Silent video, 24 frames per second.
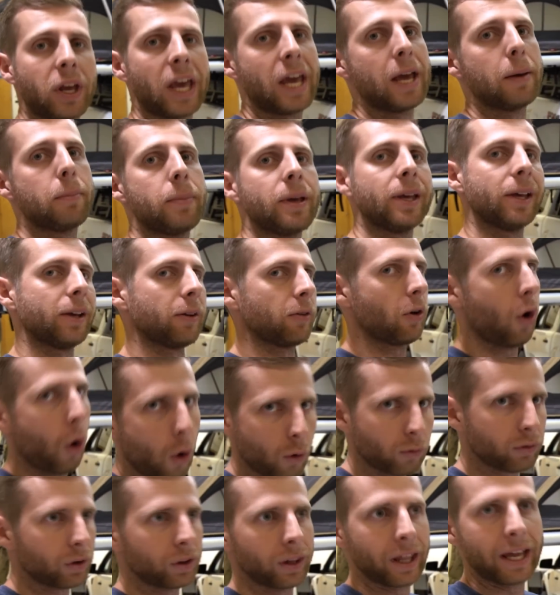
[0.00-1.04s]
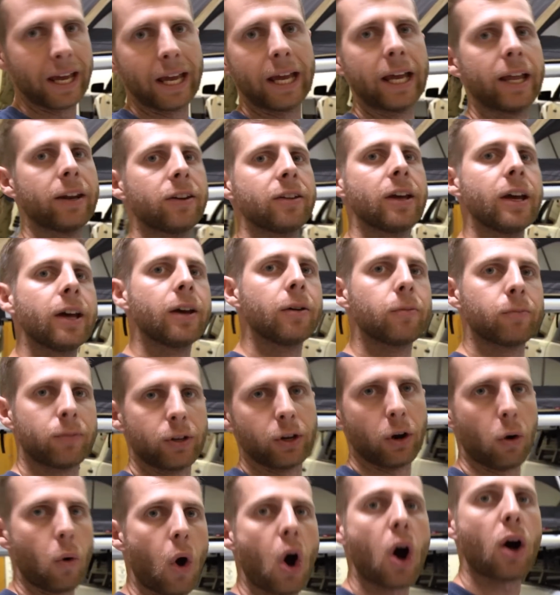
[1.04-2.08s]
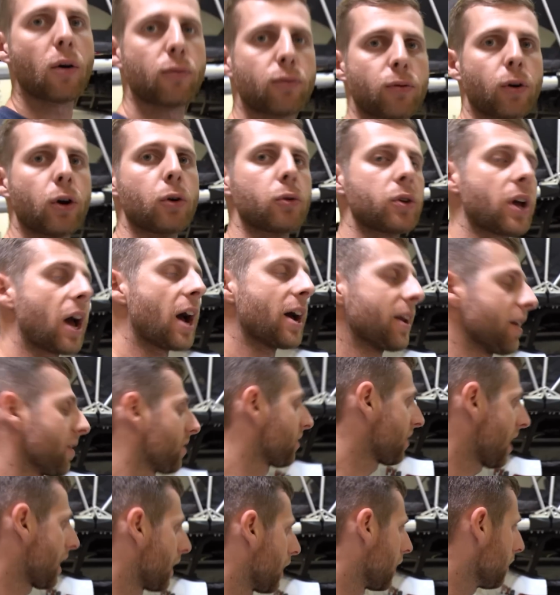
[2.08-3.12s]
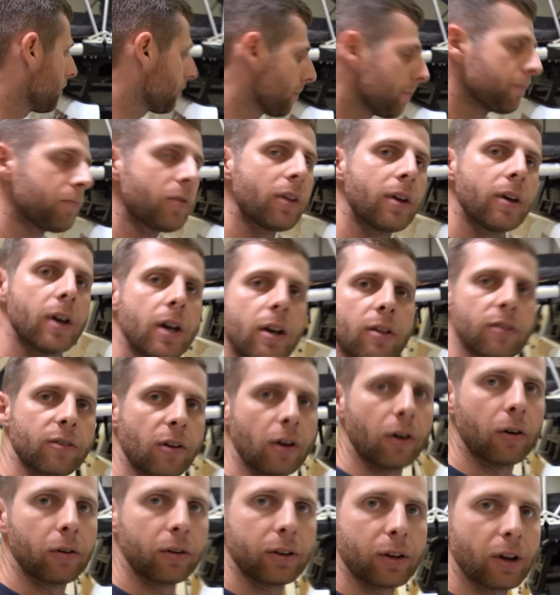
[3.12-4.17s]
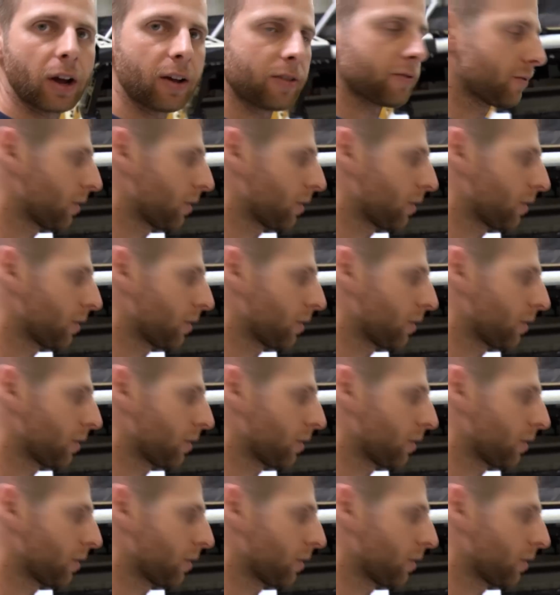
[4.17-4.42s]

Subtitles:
camping, overland, off-road kind of setup. So you guys